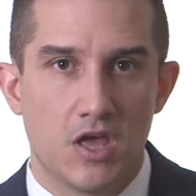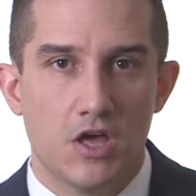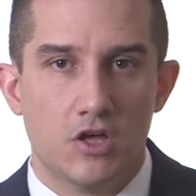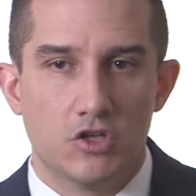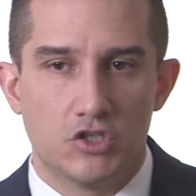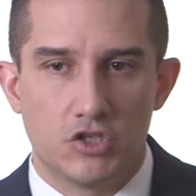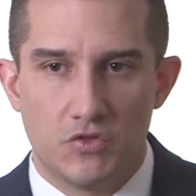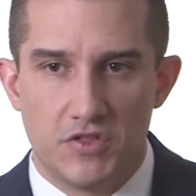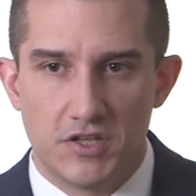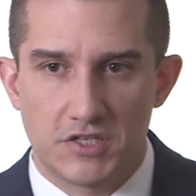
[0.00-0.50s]

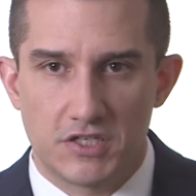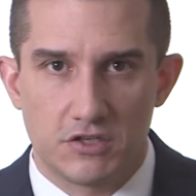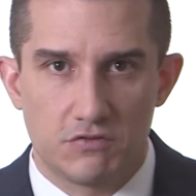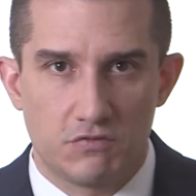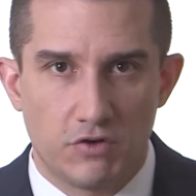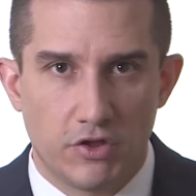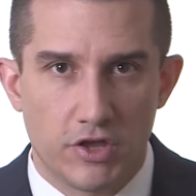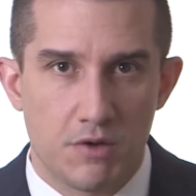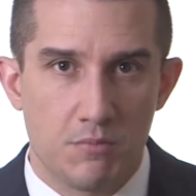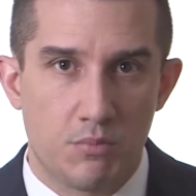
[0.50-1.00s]
So this is
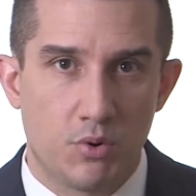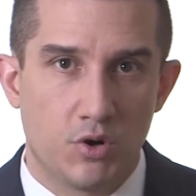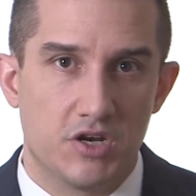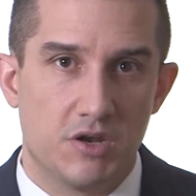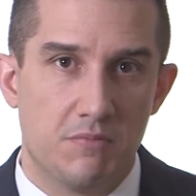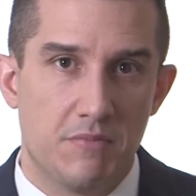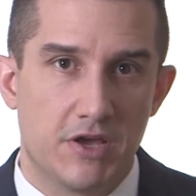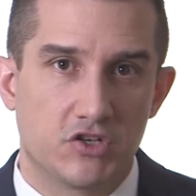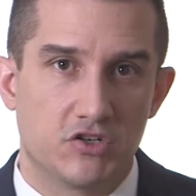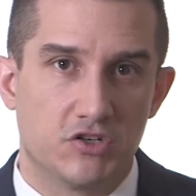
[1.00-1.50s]
really important to
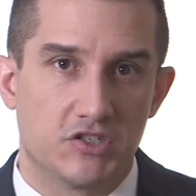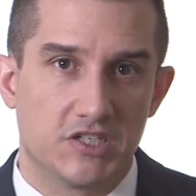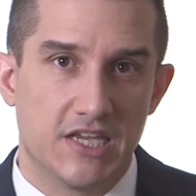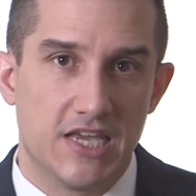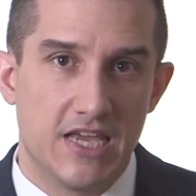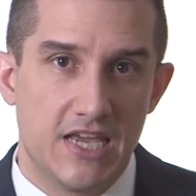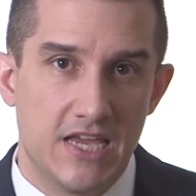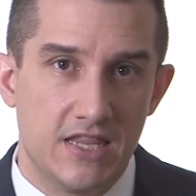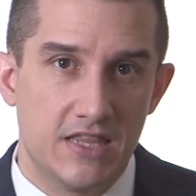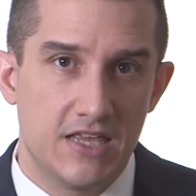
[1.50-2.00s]
make sure it's
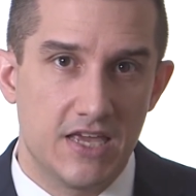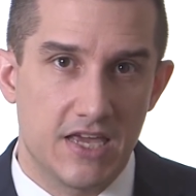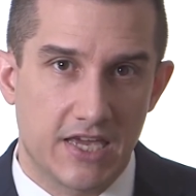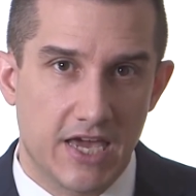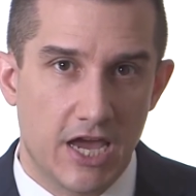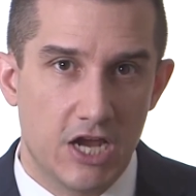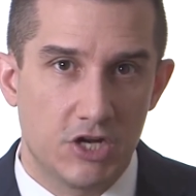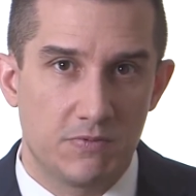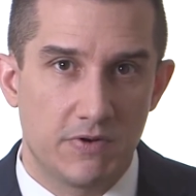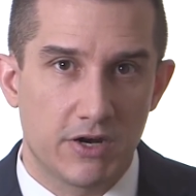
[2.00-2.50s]
in the
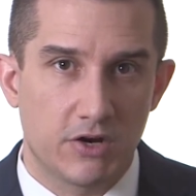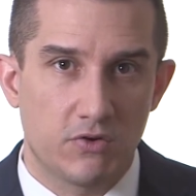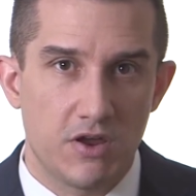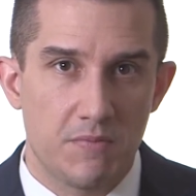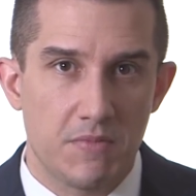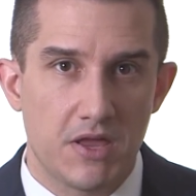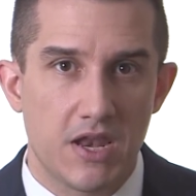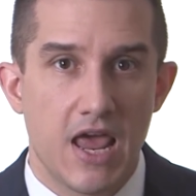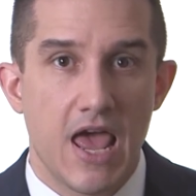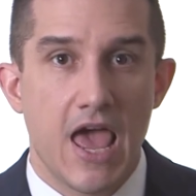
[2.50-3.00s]
engagement
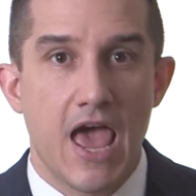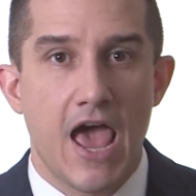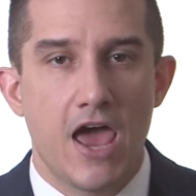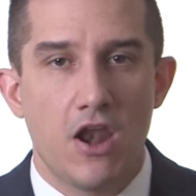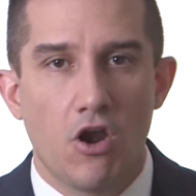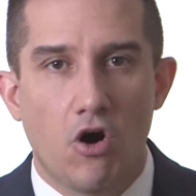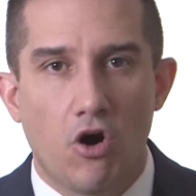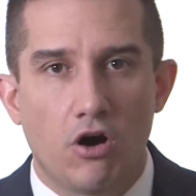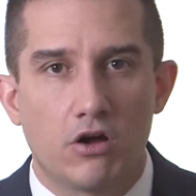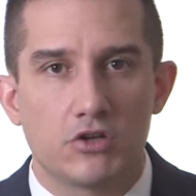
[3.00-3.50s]
agreement and
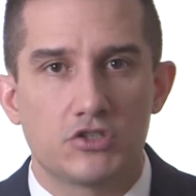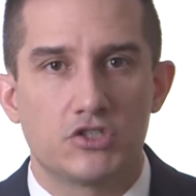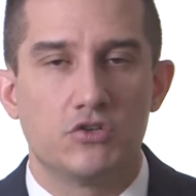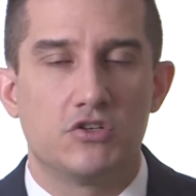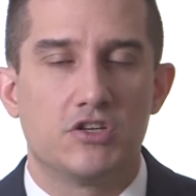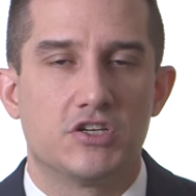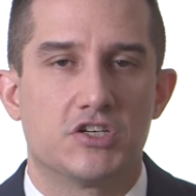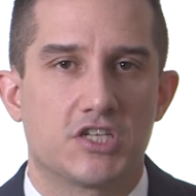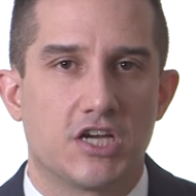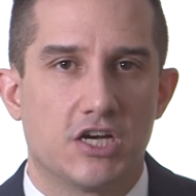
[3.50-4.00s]
also
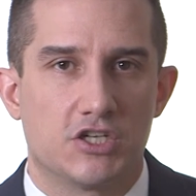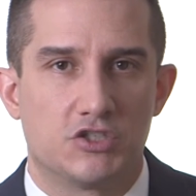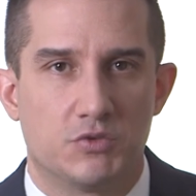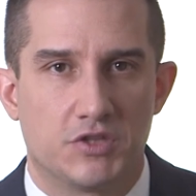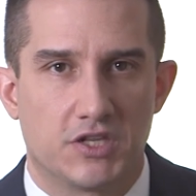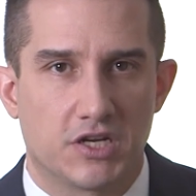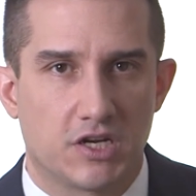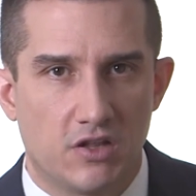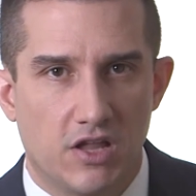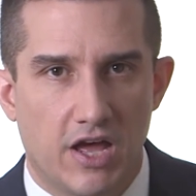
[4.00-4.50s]
discuss with
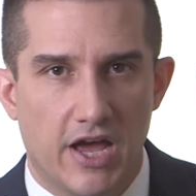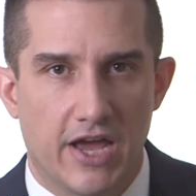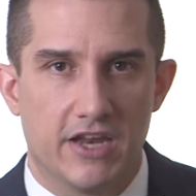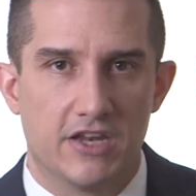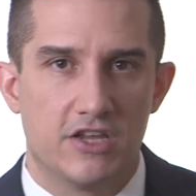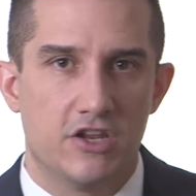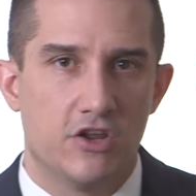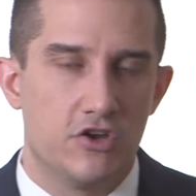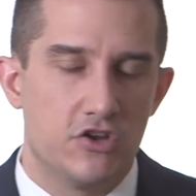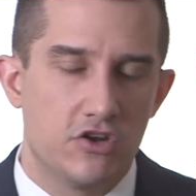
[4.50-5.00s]
the client.
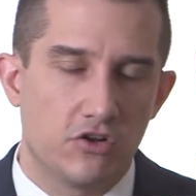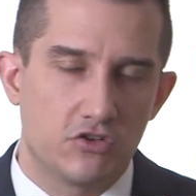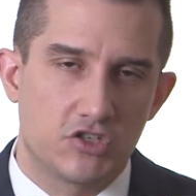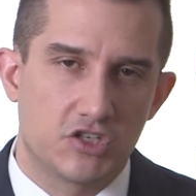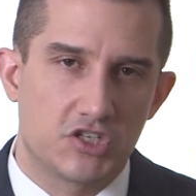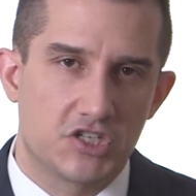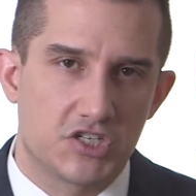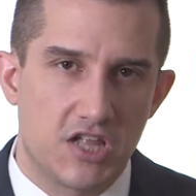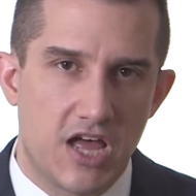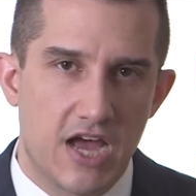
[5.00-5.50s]
You don't
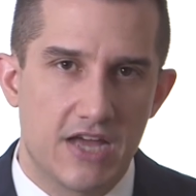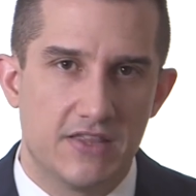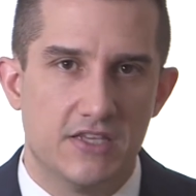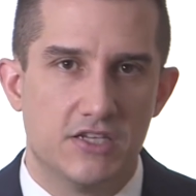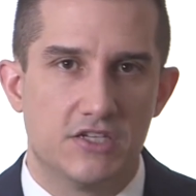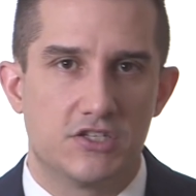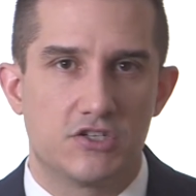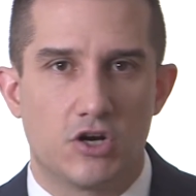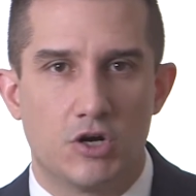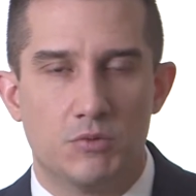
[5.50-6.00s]
just slide
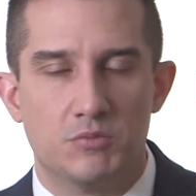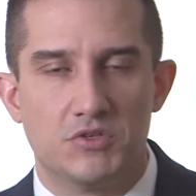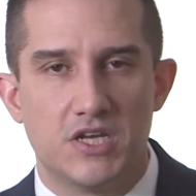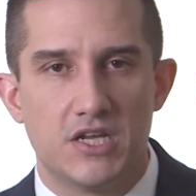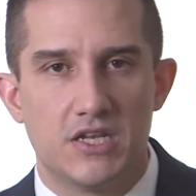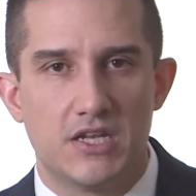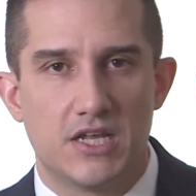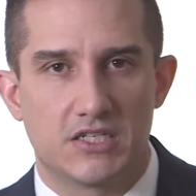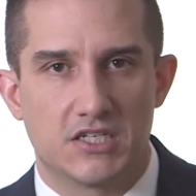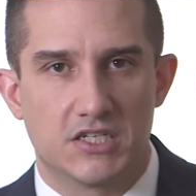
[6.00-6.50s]
these terms
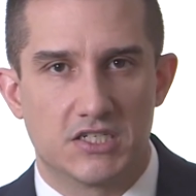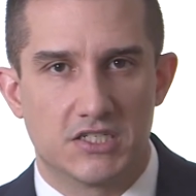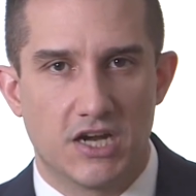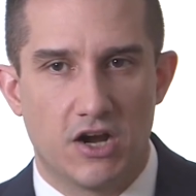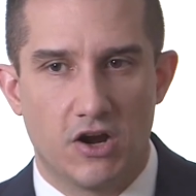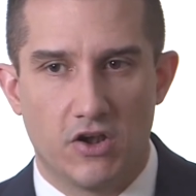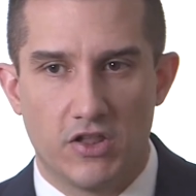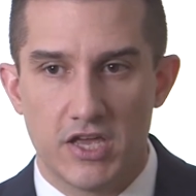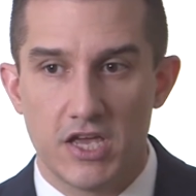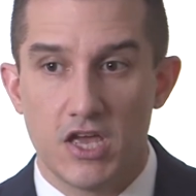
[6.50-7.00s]
in
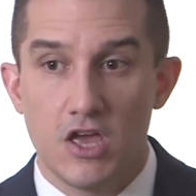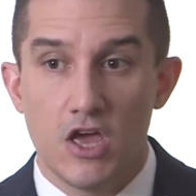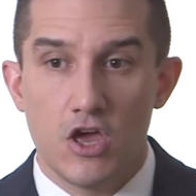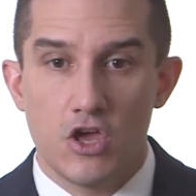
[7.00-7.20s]
necessarily.